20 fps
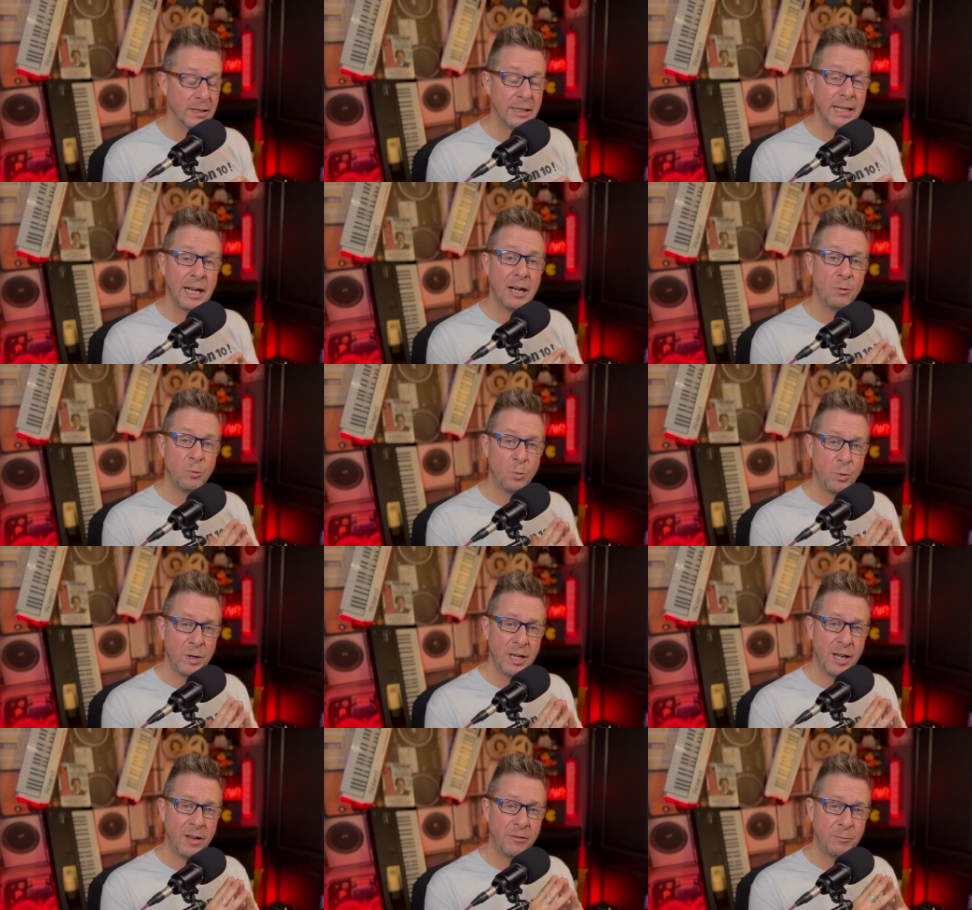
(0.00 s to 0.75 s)
Now,
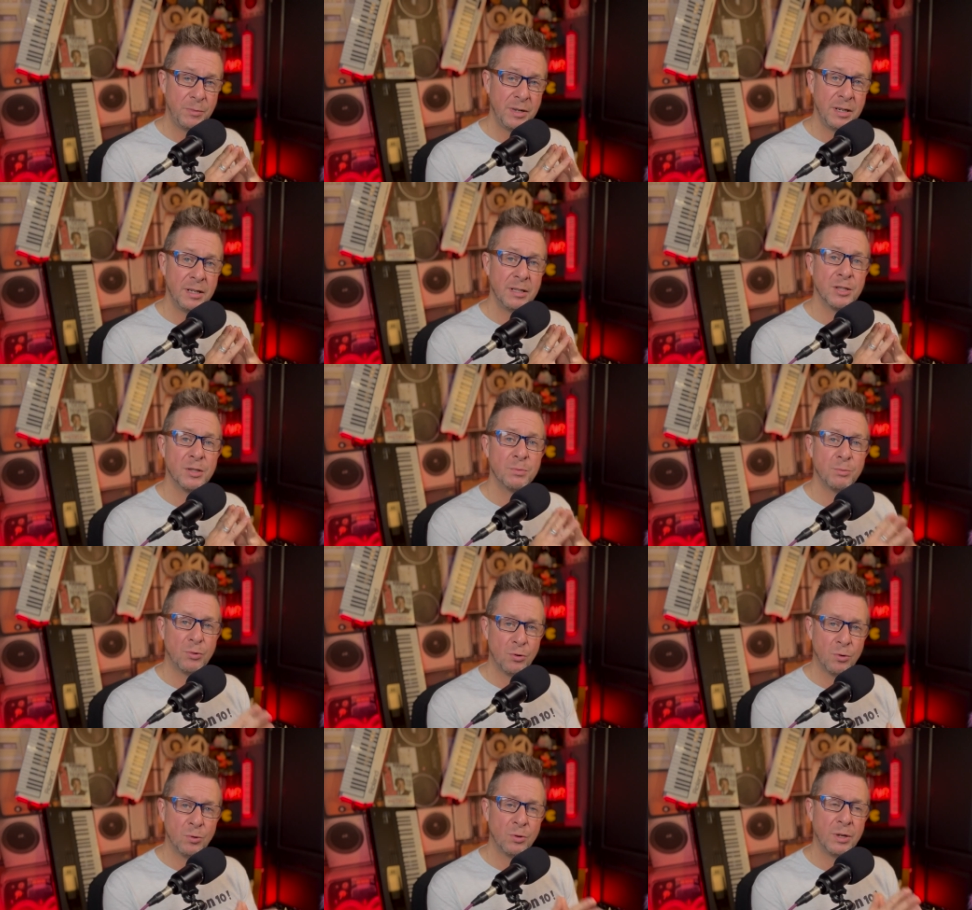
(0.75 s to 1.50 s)
we have been
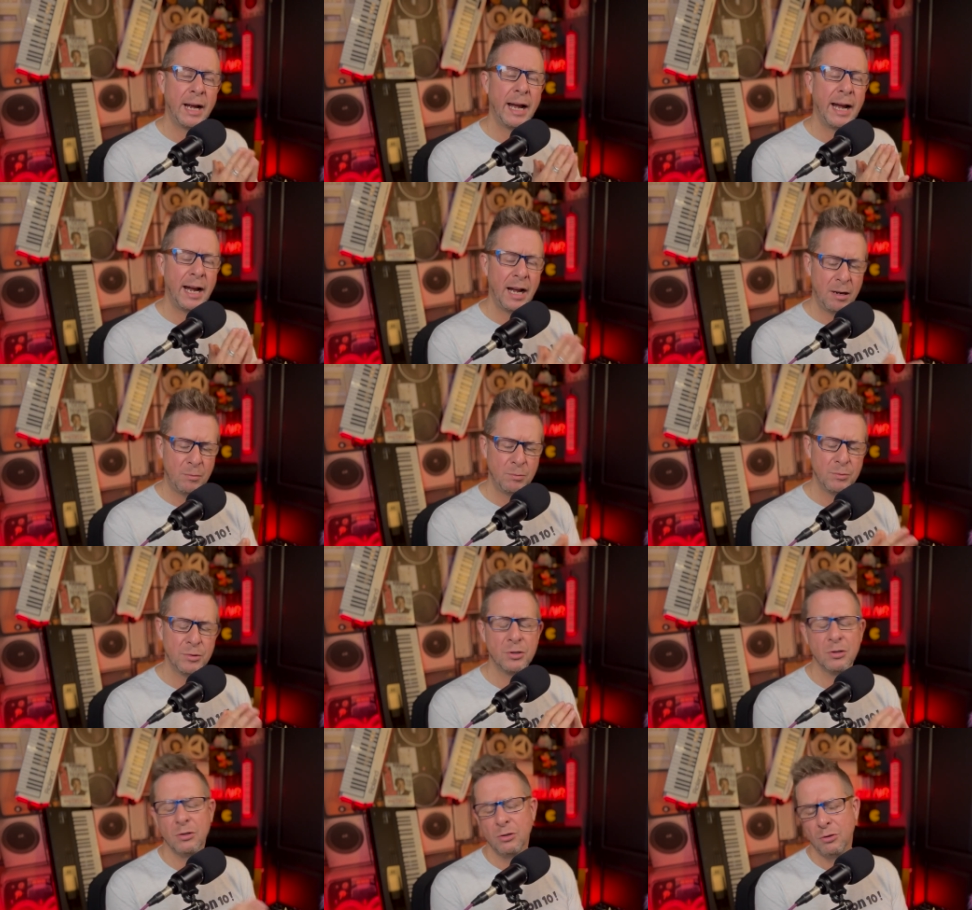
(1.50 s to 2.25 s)
spoiled
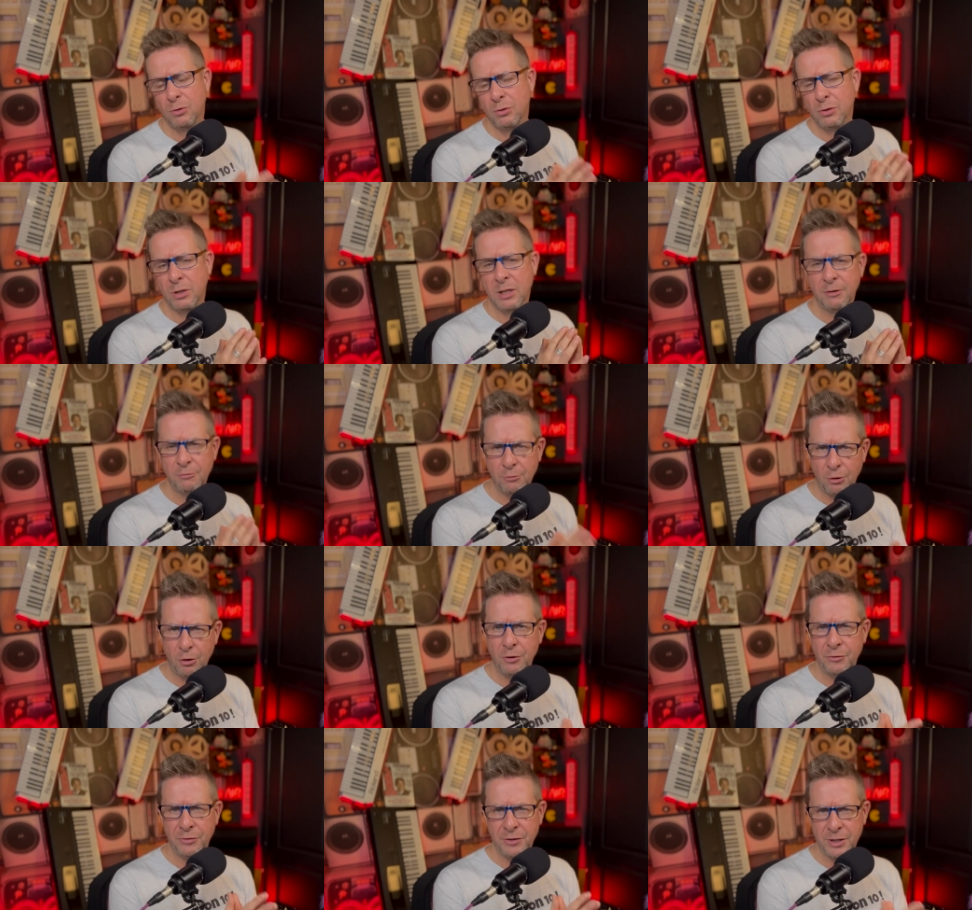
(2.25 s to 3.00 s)
absolutely
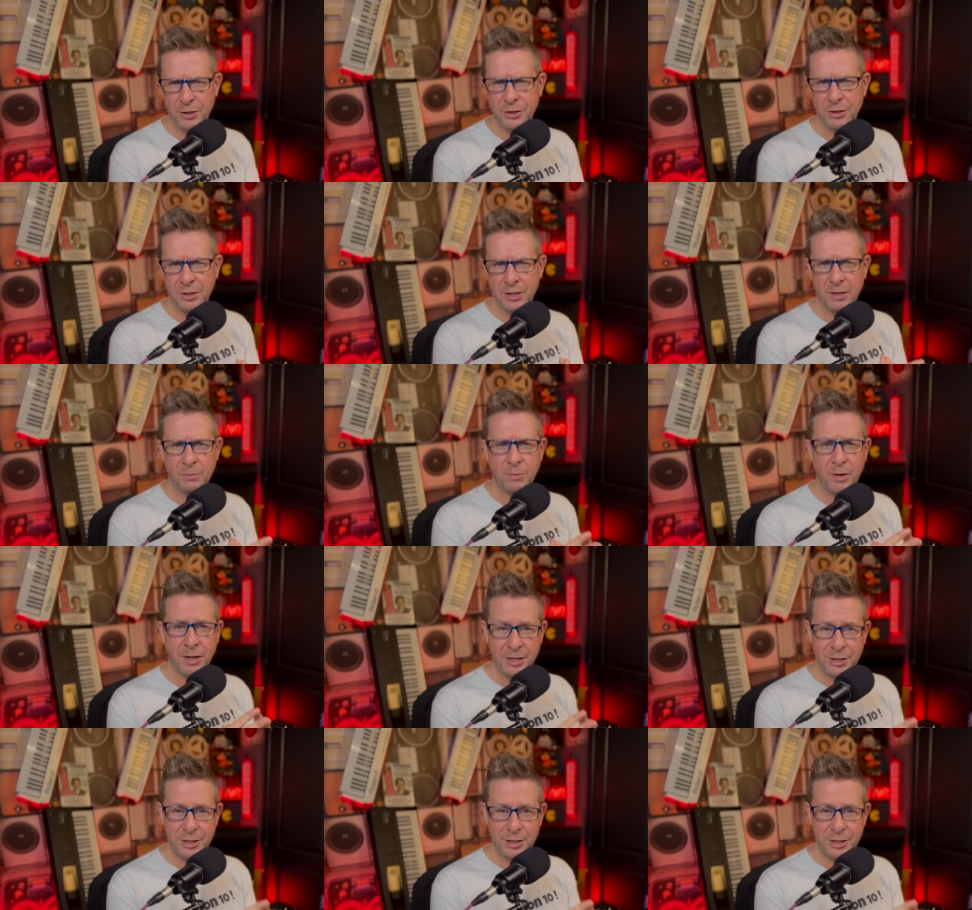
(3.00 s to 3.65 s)
rotten this year by